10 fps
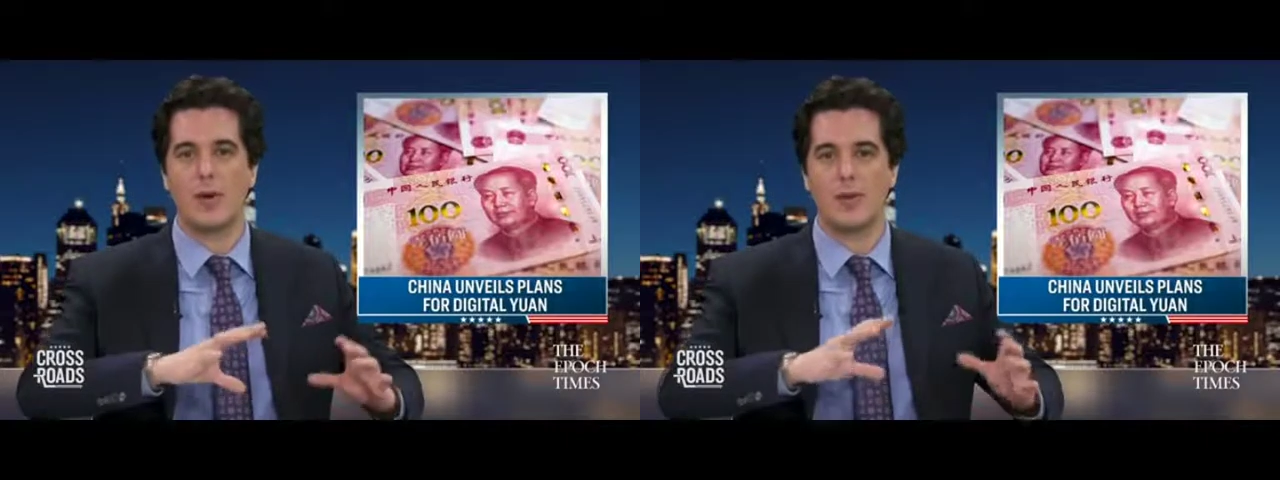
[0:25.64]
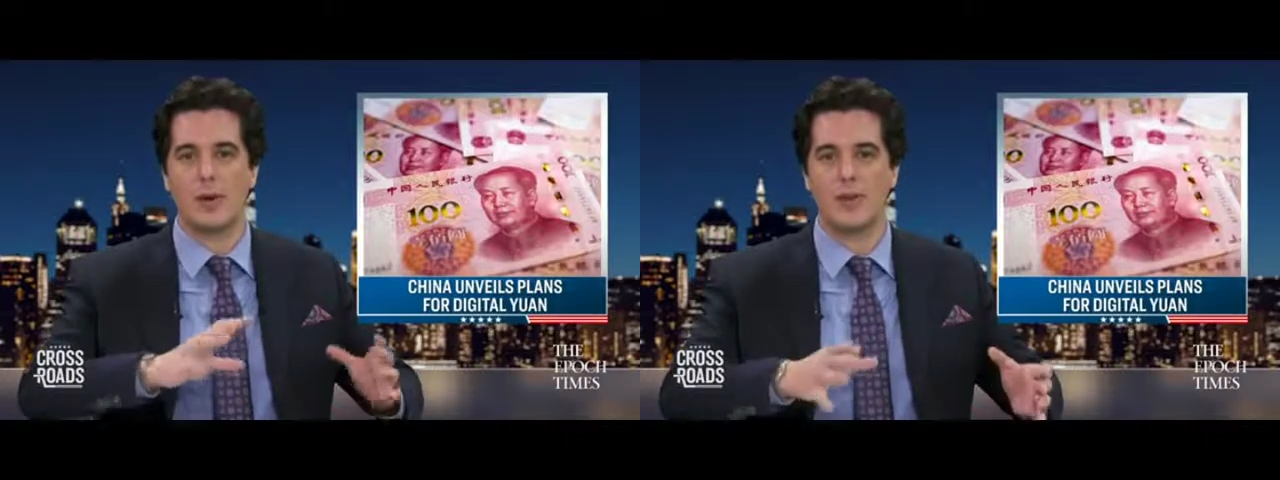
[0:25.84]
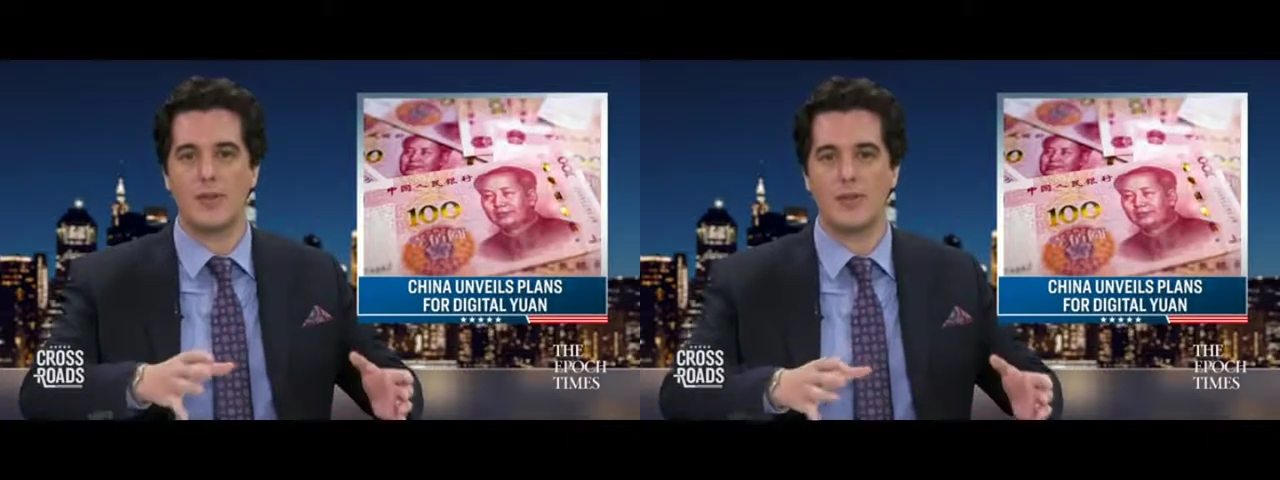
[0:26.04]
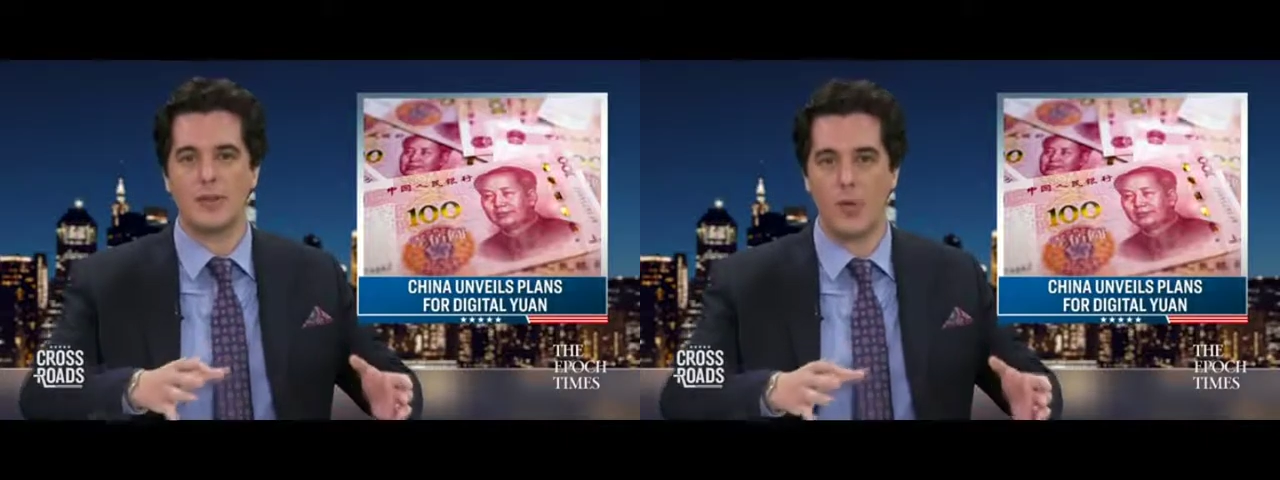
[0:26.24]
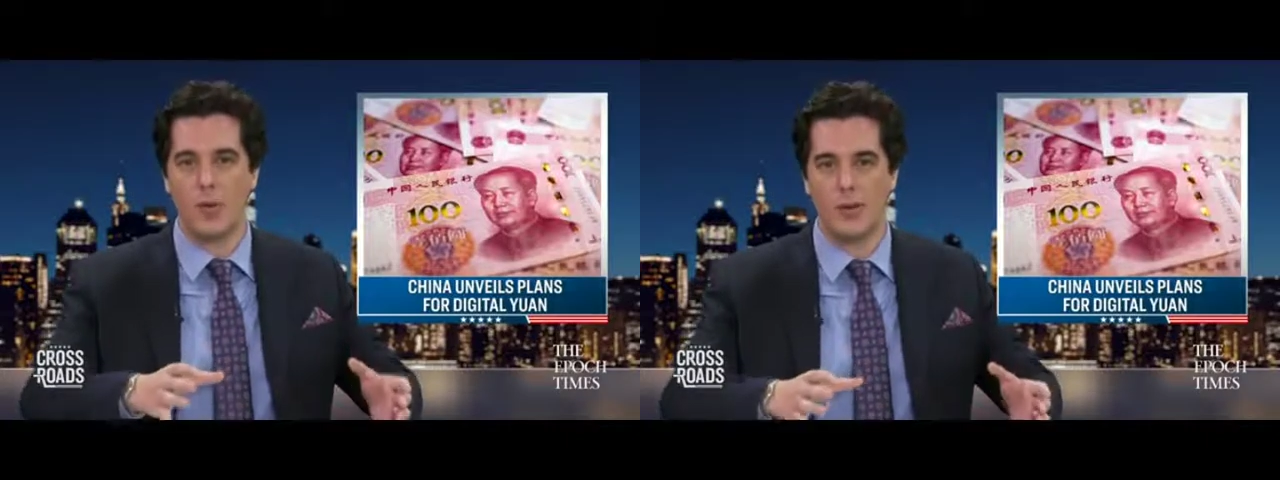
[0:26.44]
one currency in
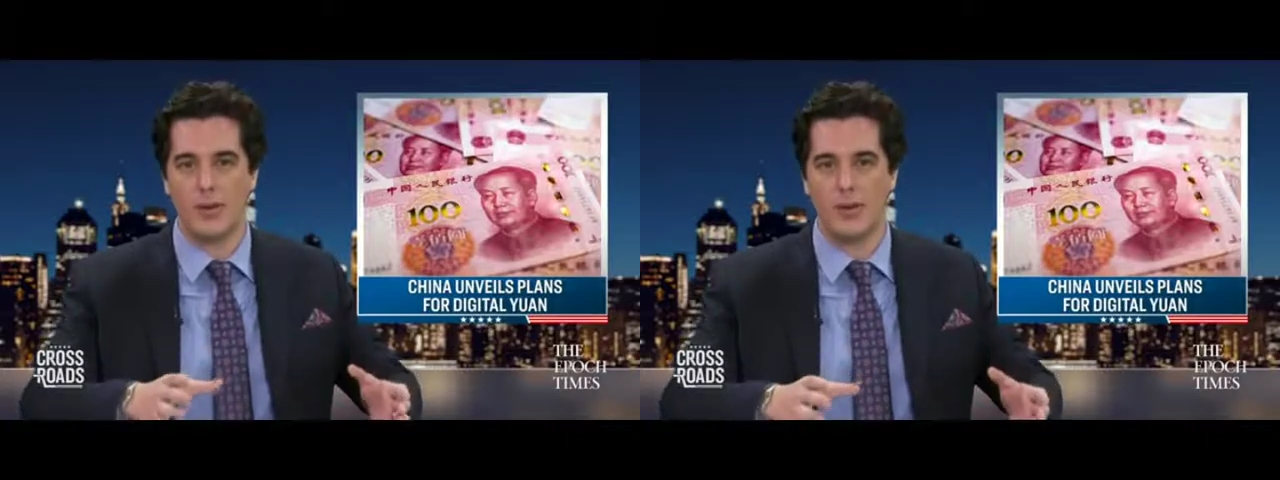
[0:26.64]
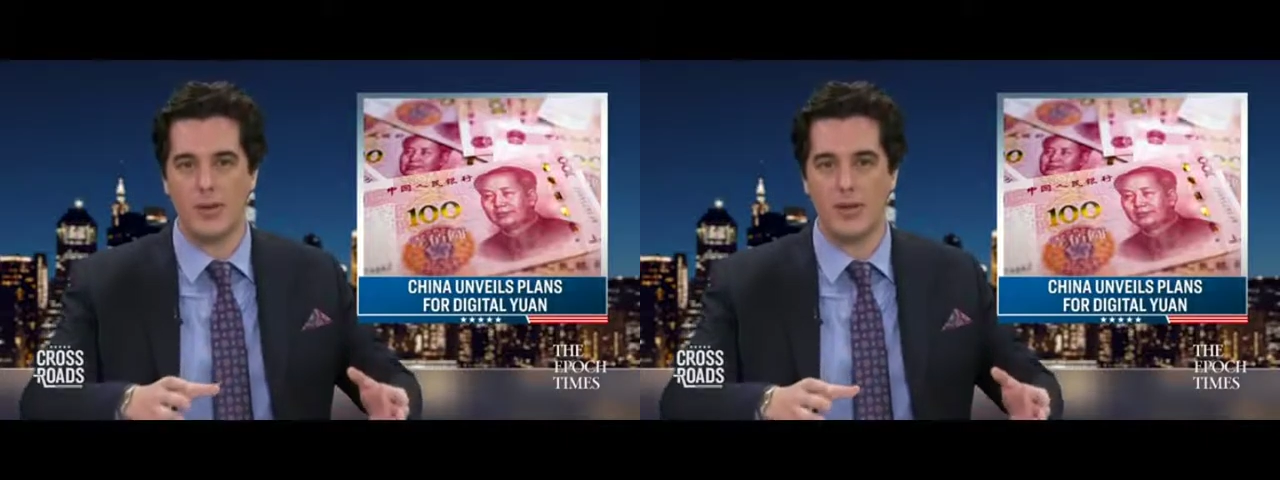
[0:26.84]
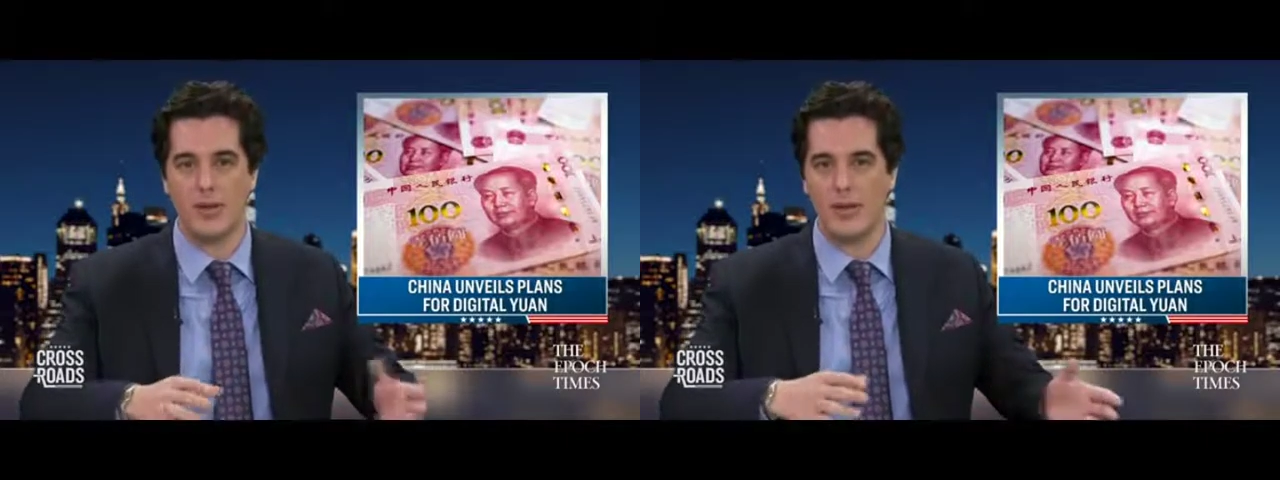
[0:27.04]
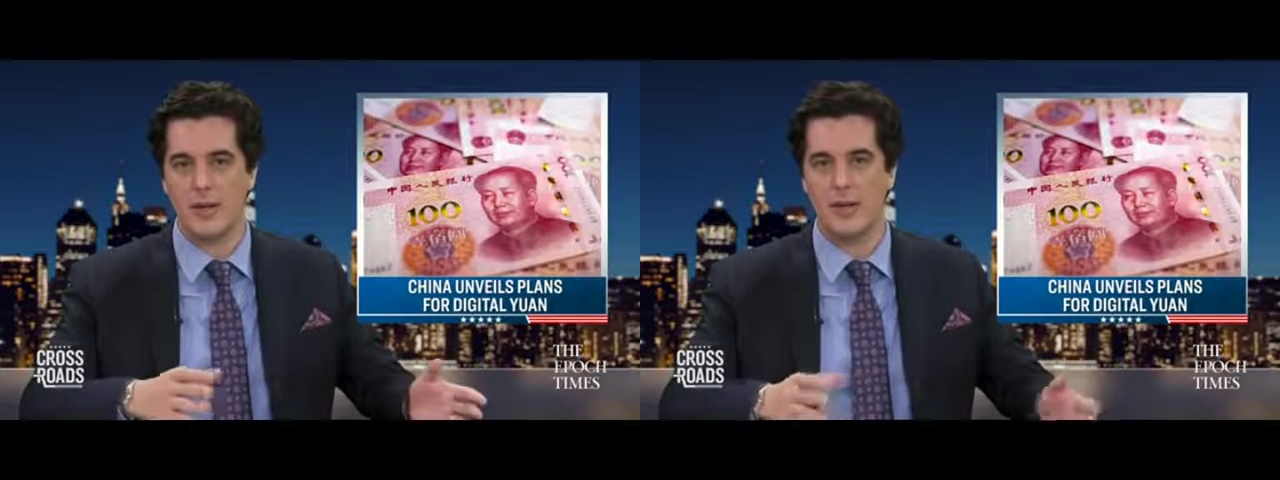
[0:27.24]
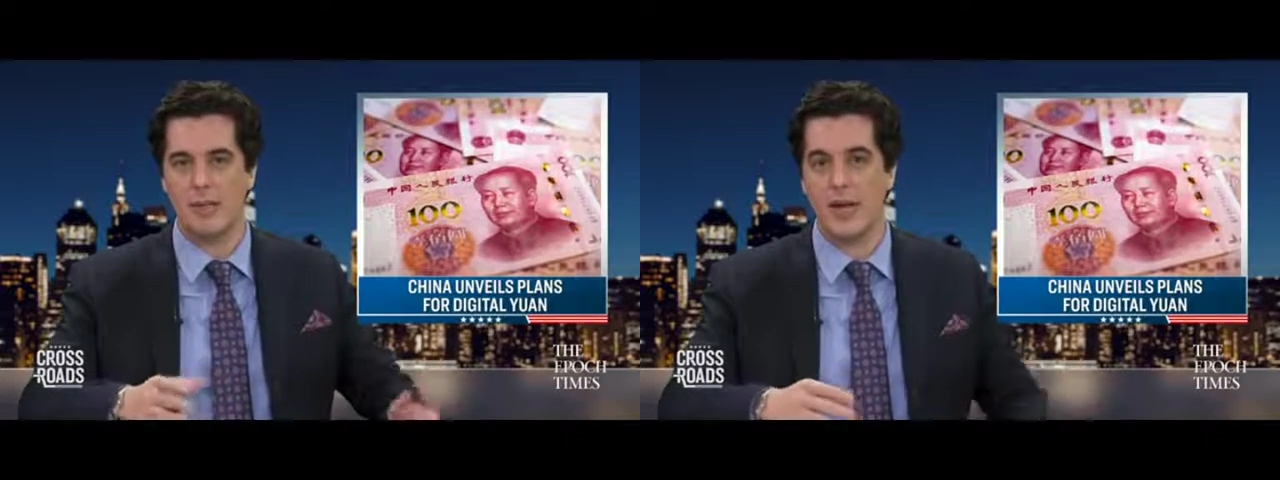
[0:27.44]
the world
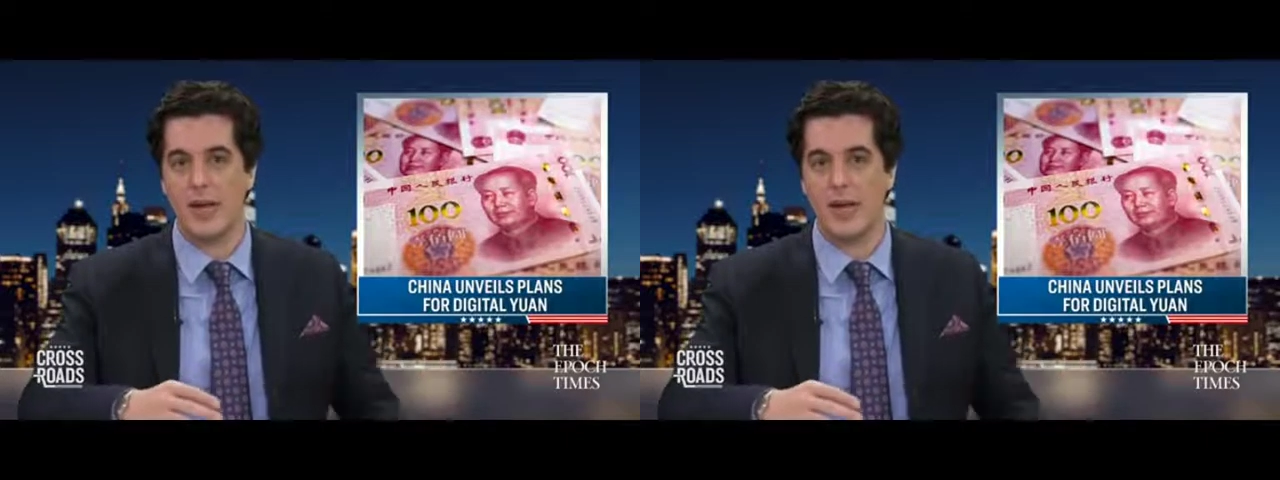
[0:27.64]
using